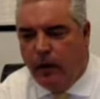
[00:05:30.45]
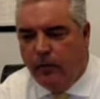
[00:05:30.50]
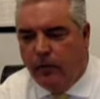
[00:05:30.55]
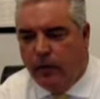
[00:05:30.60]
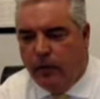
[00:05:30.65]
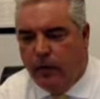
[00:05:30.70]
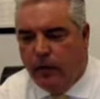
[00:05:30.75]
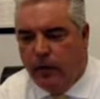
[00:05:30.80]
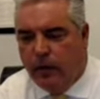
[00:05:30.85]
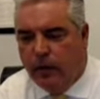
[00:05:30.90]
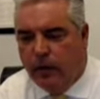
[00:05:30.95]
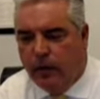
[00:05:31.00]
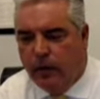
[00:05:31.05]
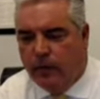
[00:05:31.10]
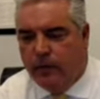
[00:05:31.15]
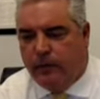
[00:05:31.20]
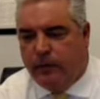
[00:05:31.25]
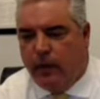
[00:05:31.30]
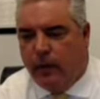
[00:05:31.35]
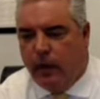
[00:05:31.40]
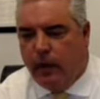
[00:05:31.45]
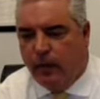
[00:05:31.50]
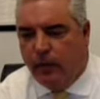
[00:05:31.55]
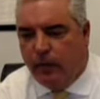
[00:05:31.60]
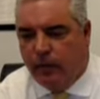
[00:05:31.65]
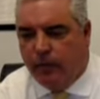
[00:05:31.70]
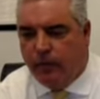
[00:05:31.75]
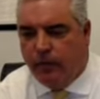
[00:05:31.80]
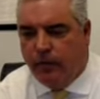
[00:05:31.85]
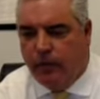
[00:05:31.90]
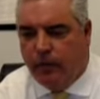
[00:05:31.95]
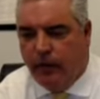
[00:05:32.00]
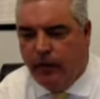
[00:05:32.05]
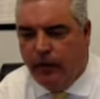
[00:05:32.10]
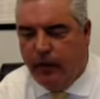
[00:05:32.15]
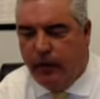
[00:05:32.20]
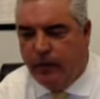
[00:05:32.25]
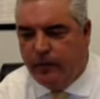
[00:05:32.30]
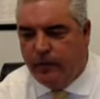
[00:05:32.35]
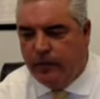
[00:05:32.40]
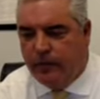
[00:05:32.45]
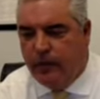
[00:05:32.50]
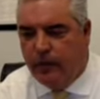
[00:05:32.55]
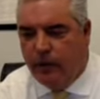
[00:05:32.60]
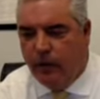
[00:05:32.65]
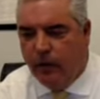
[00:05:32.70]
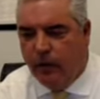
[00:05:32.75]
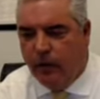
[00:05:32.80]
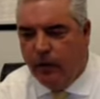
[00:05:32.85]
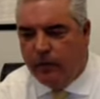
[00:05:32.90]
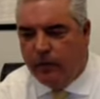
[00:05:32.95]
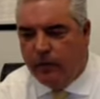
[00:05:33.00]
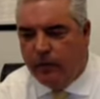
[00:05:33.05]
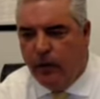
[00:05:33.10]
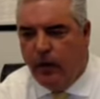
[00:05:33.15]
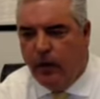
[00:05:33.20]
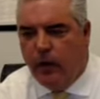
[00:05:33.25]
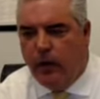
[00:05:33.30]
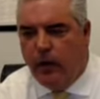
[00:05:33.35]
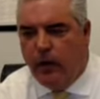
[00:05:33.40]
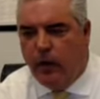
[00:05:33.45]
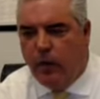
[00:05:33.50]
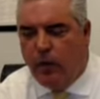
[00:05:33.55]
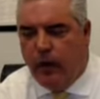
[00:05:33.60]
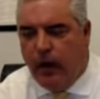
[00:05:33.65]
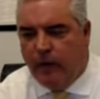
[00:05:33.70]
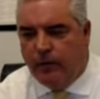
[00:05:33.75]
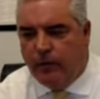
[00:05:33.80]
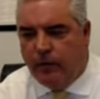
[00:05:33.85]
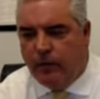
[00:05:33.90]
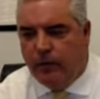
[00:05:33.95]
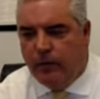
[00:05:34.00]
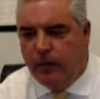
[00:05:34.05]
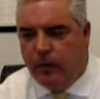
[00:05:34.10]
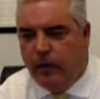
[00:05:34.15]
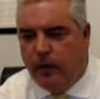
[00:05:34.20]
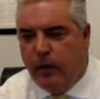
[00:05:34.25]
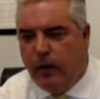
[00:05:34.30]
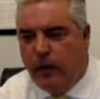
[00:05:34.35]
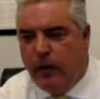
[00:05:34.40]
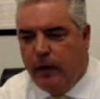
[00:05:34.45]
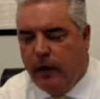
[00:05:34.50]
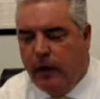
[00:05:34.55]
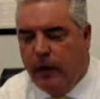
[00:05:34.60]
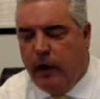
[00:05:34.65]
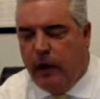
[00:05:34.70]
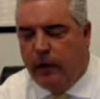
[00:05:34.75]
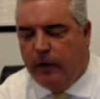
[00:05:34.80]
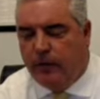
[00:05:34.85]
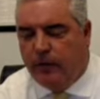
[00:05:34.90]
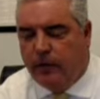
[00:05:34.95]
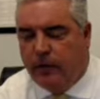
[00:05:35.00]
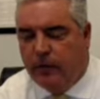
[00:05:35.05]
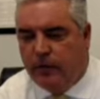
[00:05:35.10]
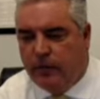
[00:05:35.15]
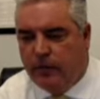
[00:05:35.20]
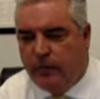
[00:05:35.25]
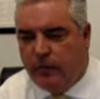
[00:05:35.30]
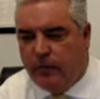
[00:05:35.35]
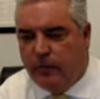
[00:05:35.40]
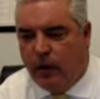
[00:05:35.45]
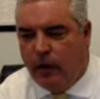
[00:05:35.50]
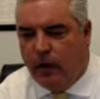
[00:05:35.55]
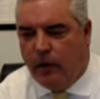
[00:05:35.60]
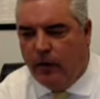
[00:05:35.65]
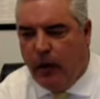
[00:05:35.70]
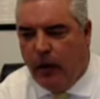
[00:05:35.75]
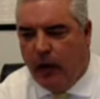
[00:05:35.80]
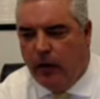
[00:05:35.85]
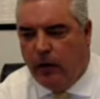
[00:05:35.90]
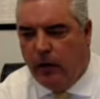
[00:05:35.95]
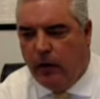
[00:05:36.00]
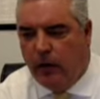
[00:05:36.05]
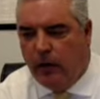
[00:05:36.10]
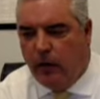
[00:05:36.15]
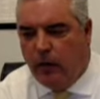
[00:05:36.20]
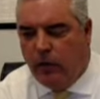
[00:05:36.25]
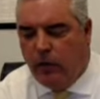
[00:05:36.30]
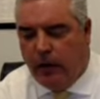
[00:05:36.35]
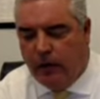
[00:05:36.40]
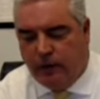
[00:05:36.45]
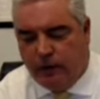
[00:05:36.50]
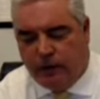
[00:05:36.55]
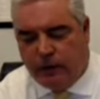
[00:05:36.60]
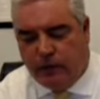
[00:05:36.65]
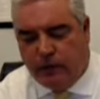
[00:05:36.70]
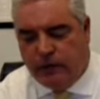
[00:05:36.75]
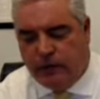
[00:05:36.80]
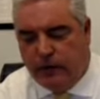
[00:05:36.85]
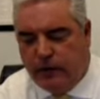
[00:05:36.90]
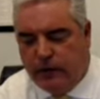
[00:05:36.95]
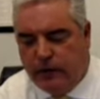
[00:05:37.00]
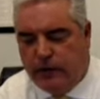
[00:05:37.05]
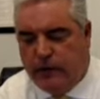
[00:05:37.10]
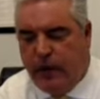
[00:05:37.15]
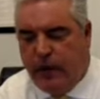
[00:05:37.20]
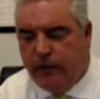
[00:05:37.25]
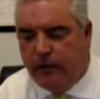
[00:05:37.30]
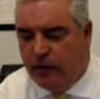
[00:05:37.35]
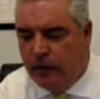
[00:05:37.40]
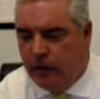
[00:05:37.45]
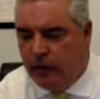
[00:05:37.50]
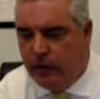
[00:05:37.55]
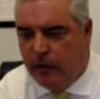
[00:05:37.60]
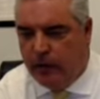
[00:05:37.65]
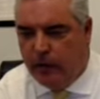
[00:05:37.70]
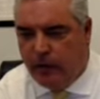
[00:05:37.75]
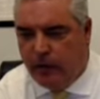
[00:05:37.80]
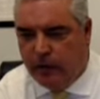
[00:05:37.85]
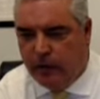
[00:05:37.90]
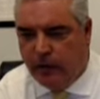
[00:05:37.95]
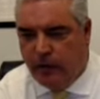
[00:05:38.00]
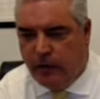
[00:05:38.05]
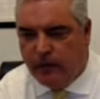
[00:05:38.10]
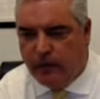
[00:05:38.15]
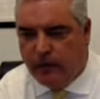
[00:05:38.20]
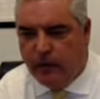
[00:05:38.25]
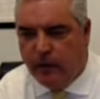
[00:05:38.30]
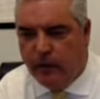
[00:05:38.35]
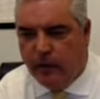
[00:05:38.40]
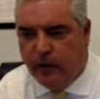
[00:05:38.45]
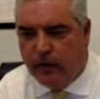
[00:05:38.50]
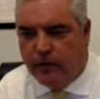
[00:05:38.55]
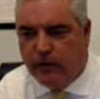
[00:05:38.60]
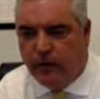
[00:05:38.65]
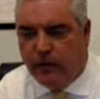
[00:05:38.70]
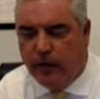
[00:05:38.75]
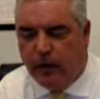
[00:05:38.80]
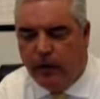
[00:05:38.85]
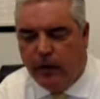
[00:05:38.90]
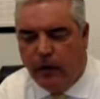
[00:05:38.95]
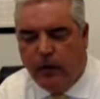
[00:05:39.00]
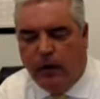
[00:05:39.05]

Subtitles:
We are carbon free in upstate New York. So we have some good attributes to talk about. We have issues that definitely need to be addressed in New York City.